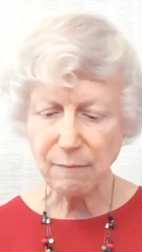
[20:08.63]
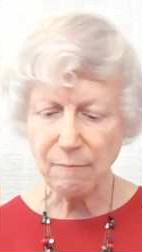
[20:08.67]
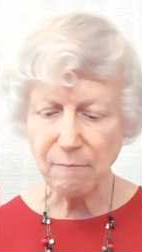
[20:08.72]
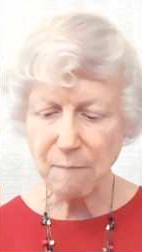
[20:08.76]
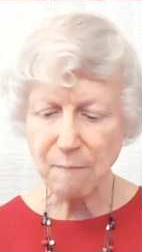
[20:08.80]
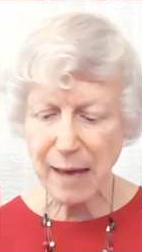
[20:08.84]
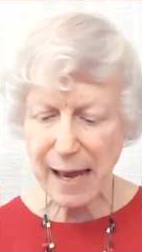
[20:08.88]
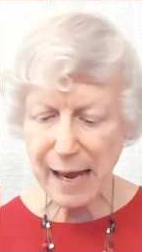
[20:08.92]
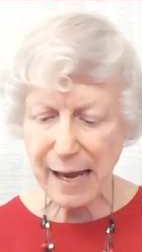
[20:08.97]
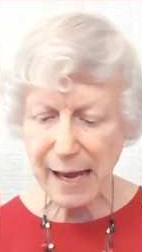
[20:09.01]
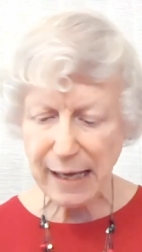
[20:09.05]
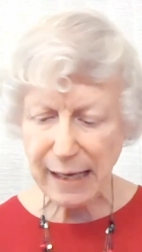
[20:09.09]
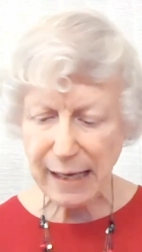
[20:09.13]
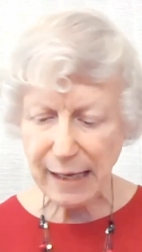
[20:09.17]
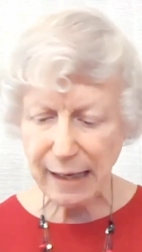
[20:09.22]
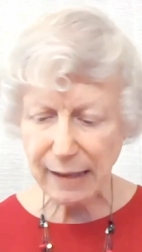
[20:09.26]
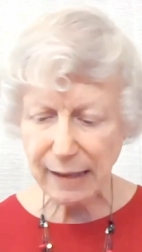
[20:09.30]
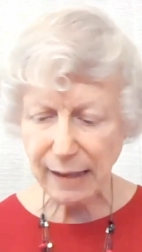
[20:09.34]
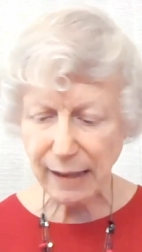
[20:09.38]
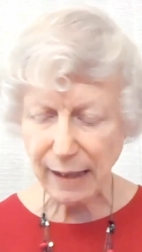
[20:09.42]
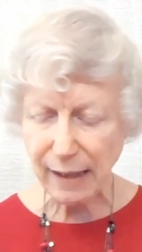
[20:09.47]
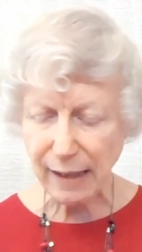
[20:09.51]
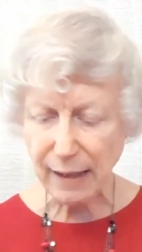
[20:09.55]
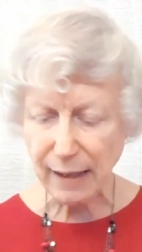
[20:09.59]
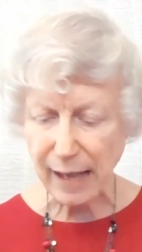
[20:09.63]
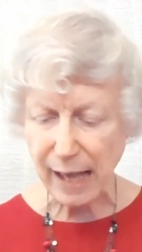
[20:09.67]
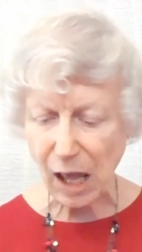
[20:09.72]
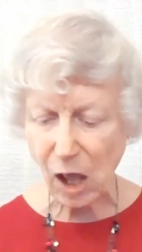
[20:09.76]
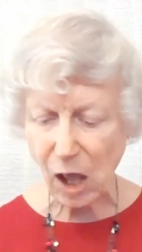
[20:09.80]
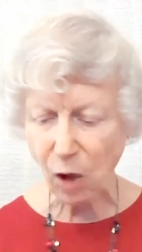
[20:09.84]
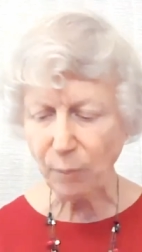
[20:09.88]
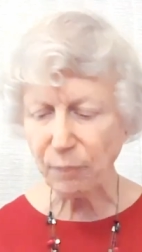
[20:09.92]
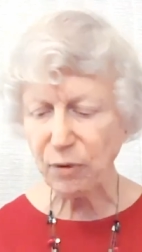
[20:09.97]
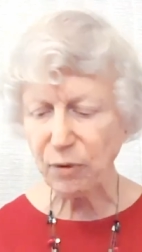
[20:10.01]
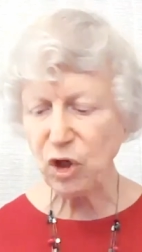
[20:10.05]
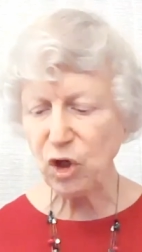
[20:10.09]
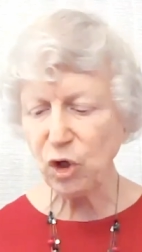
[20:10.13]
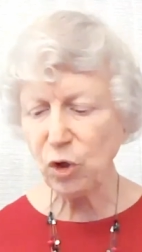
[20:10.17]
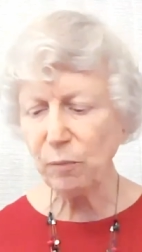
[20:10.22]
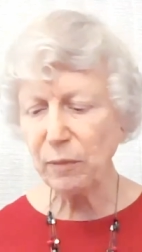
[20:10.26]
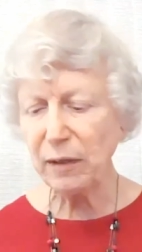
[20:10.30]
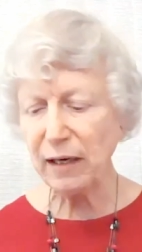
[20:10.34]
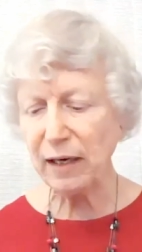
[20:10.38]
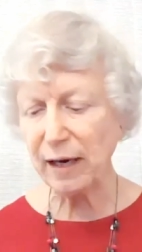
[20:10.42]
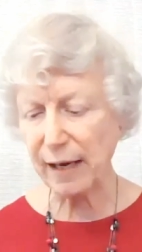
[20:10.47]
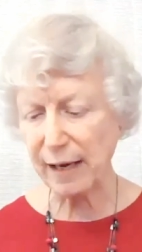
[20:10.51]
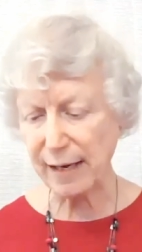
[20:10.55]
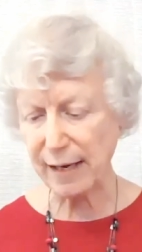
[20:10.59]
May it help
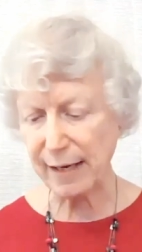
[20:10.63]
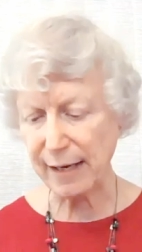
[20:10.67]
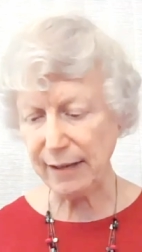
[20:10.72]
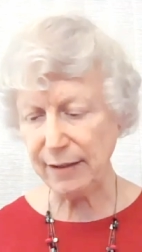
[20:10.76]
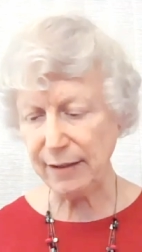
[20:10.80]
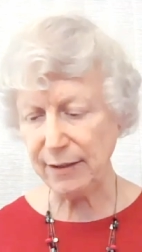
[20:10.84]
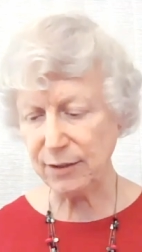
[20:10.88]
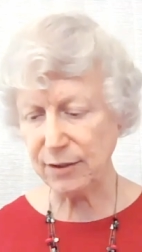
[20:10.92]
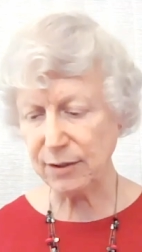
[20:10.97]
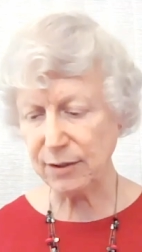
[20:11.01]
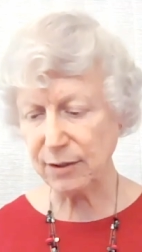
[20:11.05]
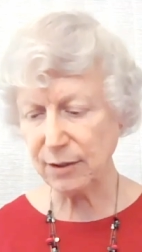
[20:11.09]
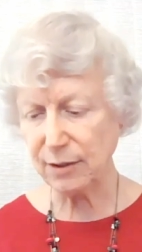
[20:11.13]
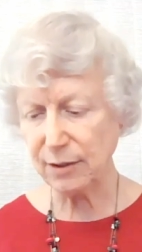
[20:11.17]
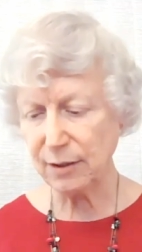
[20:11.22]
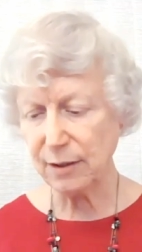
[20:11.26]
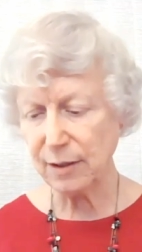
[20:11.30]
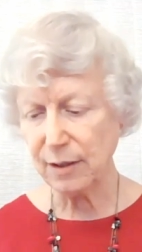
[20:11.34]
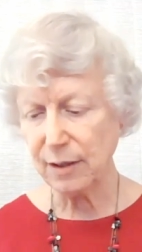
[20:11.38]
humanize